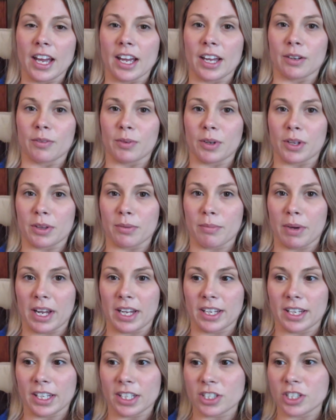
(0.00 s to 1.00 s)
and with
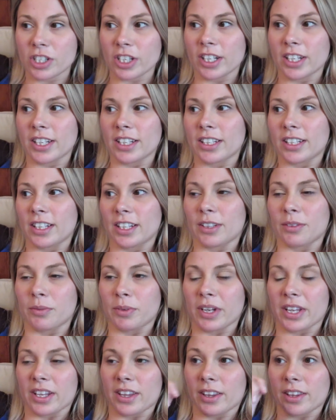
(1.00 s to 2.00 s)
my kitchen and
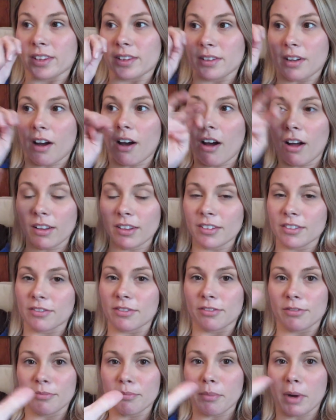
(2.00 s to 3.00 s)
with all
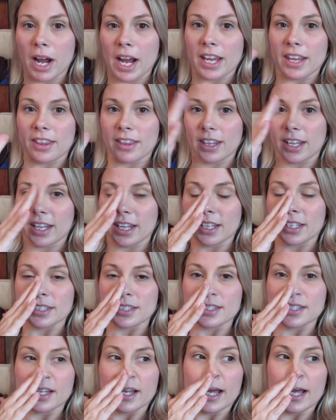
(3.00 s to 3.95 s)
of my things.